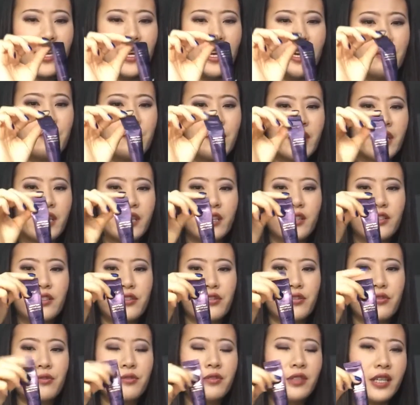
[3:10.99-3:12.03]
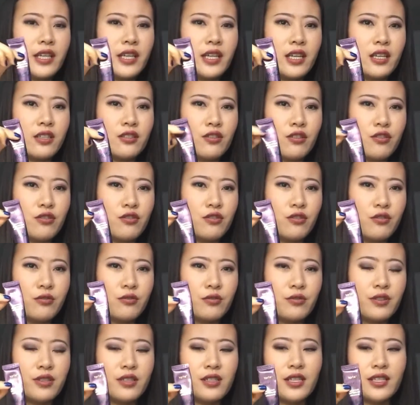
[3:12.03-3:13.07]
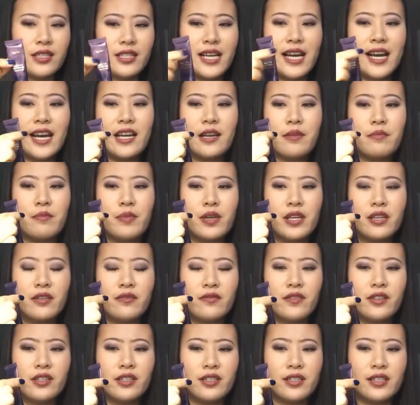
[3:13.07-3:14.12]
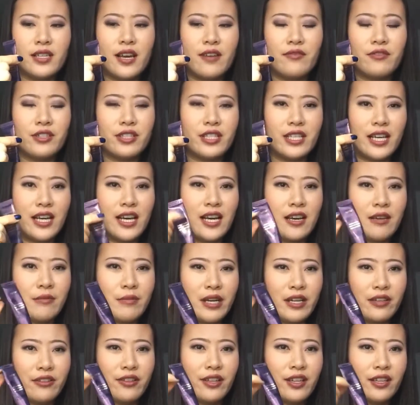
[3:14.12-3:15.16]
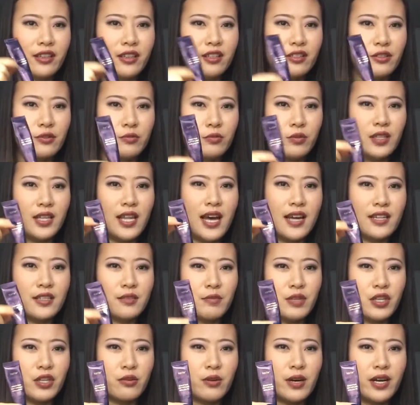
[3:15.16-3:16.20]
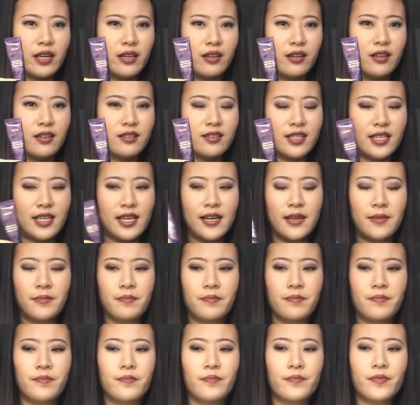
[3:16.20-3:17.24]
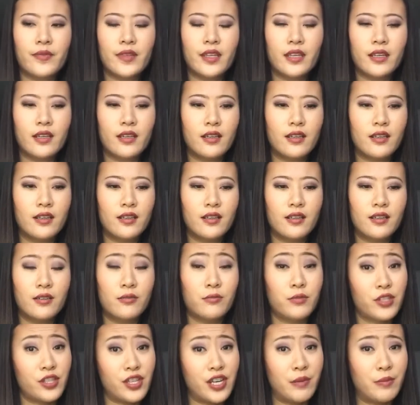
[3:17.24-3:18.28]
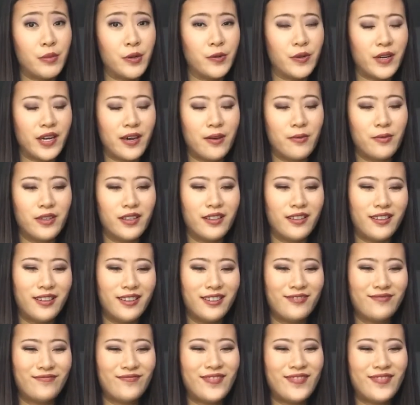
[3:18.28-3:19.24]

And because you only need to use a tiny bit of this every time, I think this will last me quite a long time, which I'm okay with.